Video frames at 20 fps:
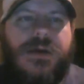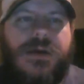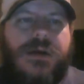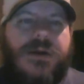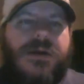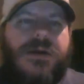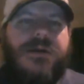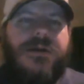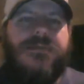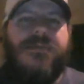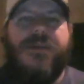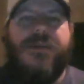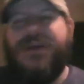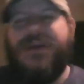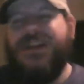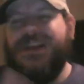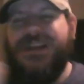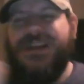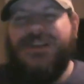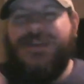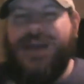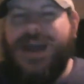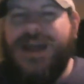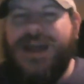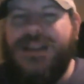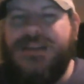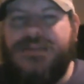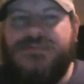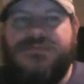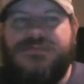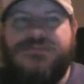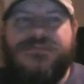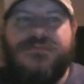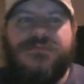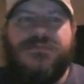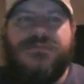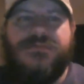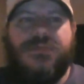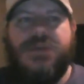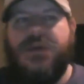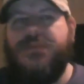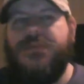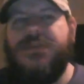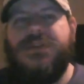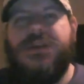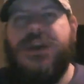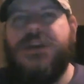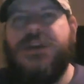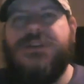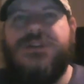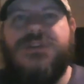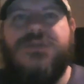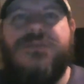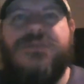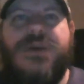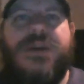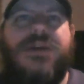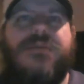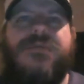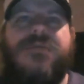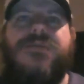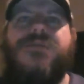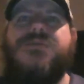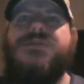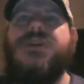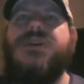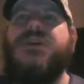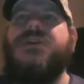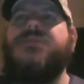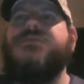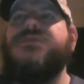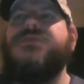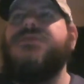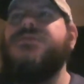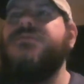I met Heath Allen, WDSU, met him a few times.